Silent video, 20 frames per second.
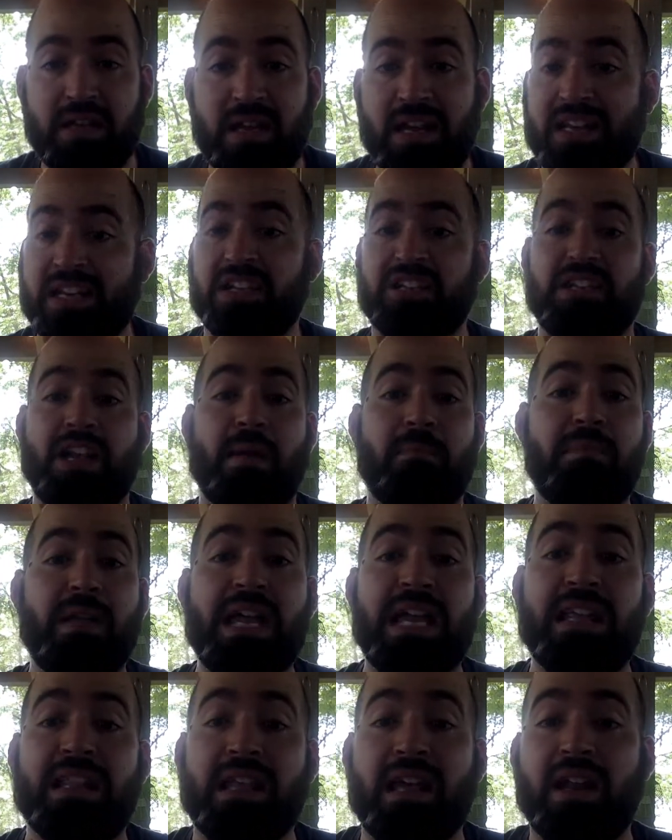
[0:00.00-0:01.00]
It does not
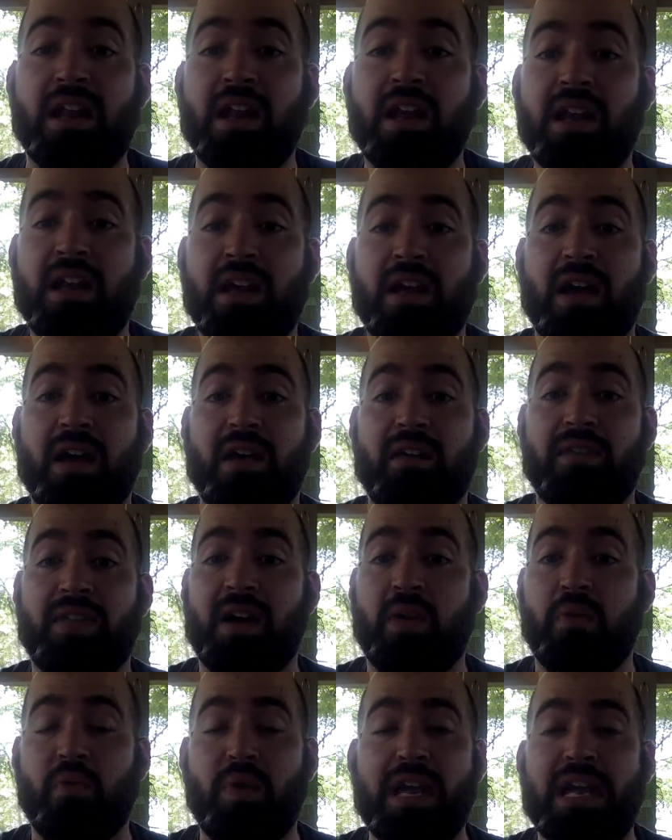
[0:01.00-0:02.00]
mean that, uh,
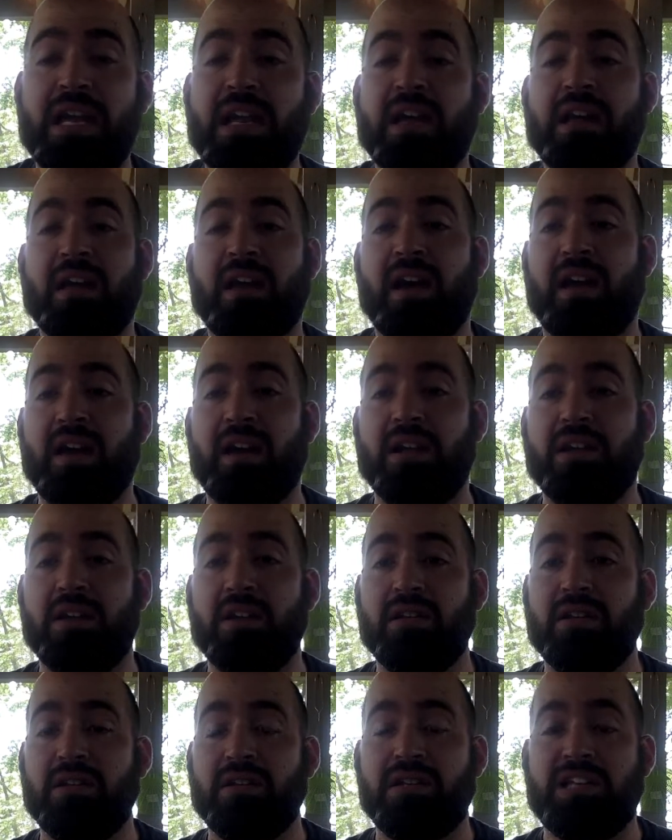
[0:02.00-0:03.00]
that we uh,
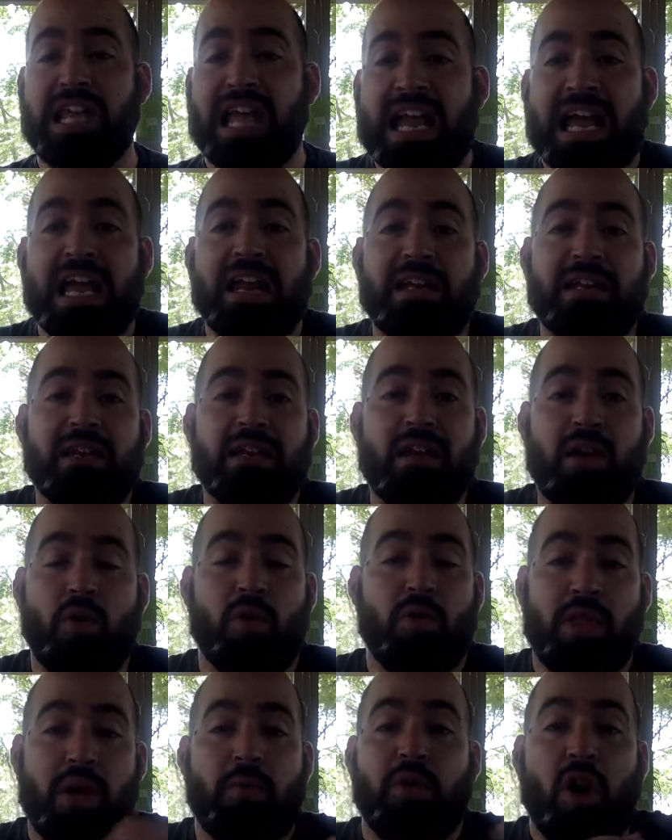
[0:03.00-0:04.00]
can't,
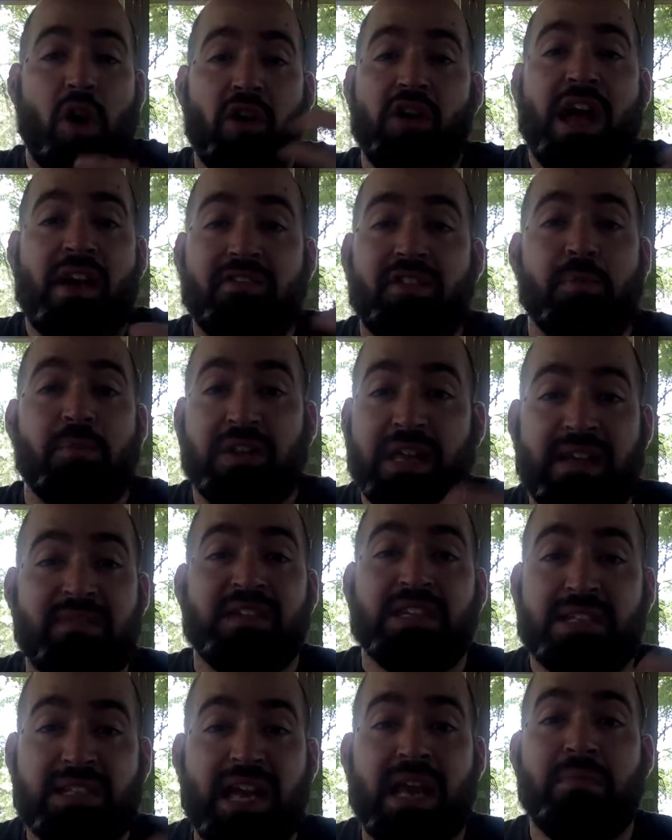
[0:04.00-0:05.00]
that we all have to believe
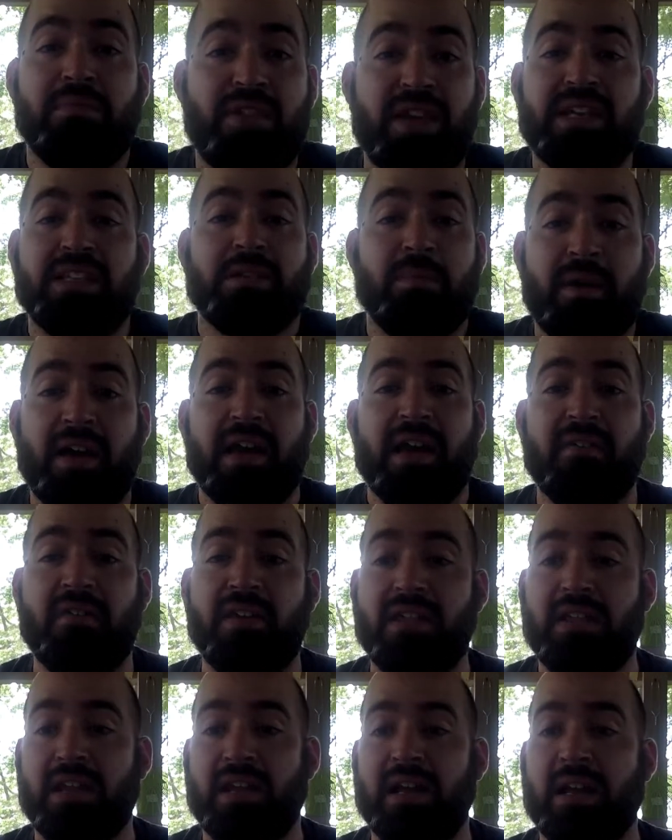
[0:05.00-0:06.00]
the same things about
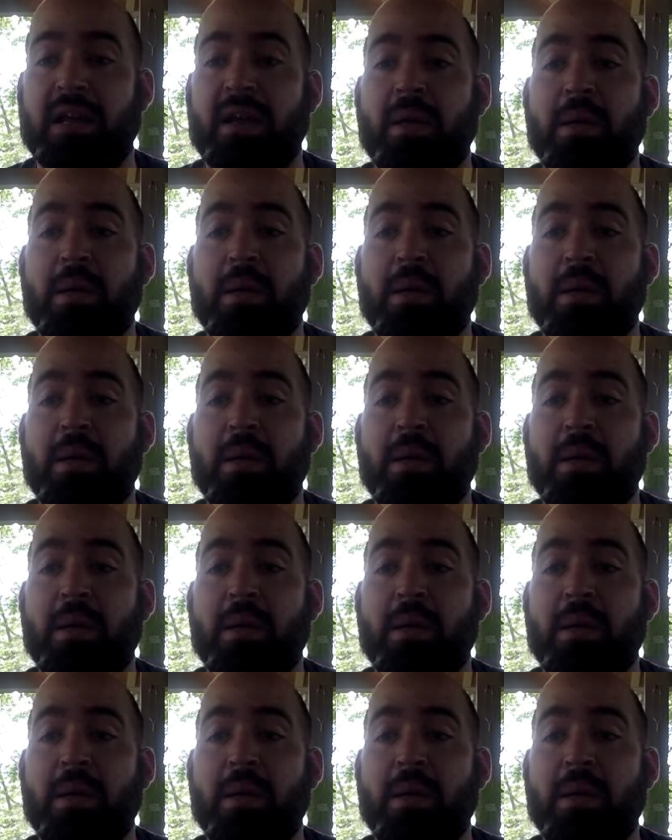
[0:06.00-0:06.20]
everything.